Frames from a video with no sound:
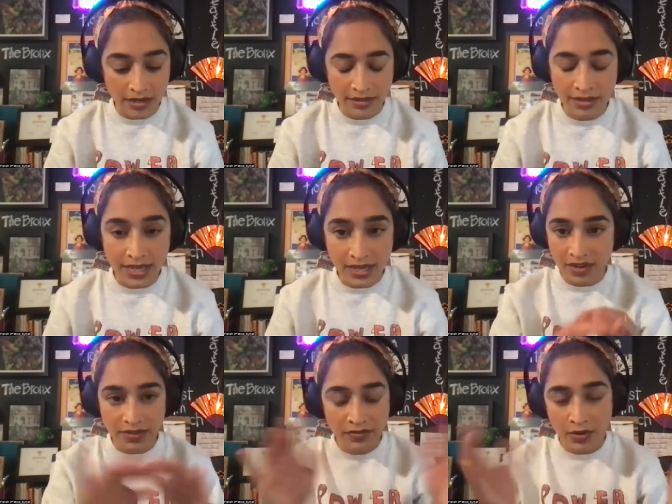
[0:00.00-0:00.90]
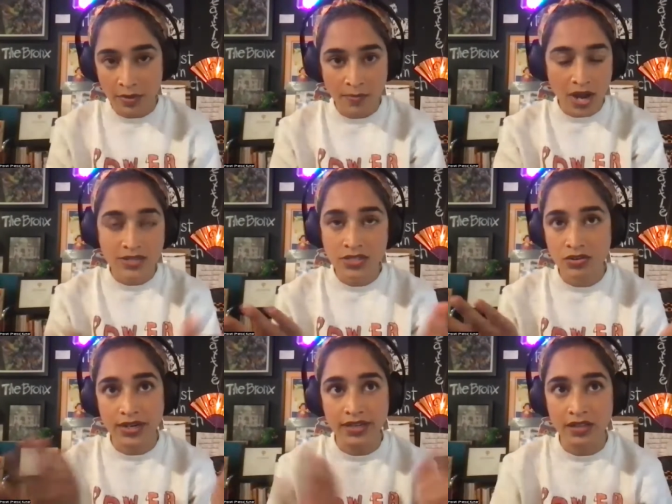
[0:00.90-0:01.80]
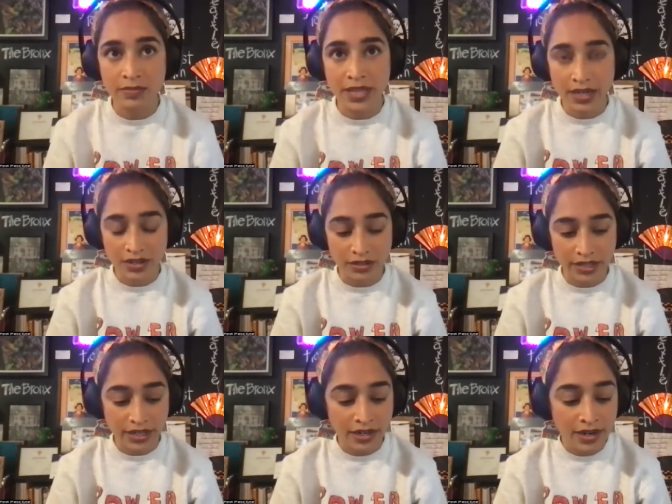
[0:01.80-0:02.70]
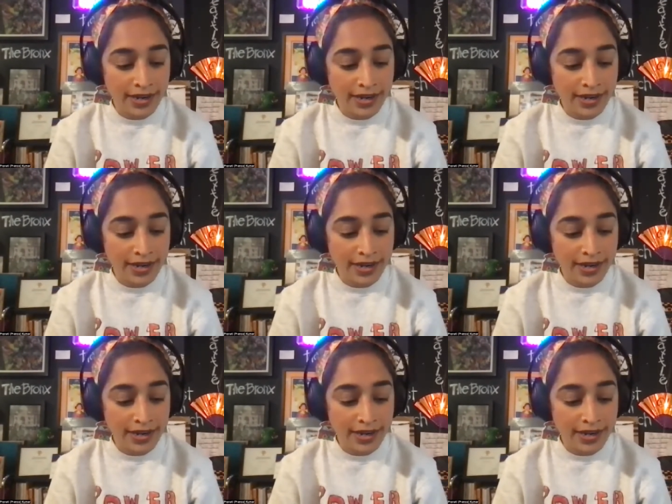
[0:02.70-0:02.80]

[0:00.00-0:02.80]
thinking of it from a box curriculum like earlier.